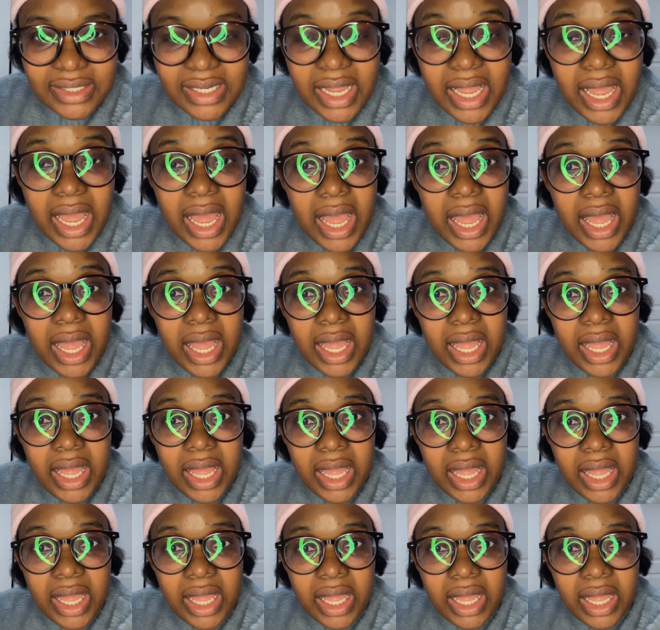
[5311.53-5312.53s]

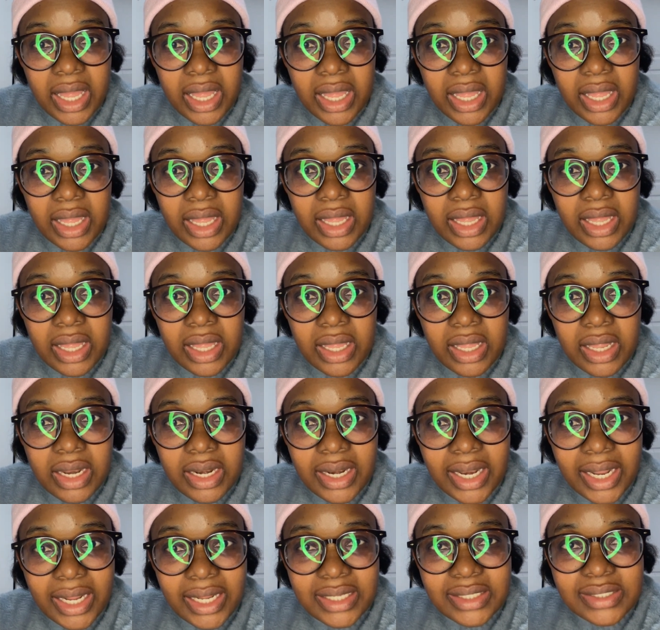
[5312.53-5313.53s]
Ah,
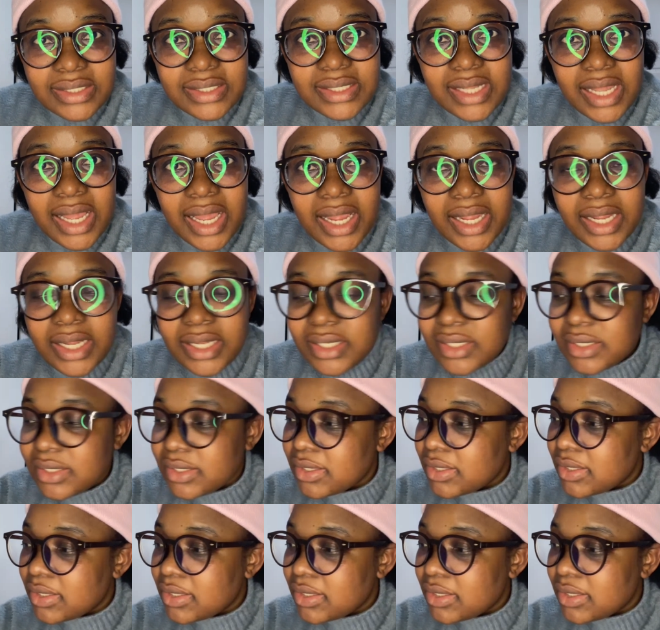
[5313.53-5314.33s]
like a sign.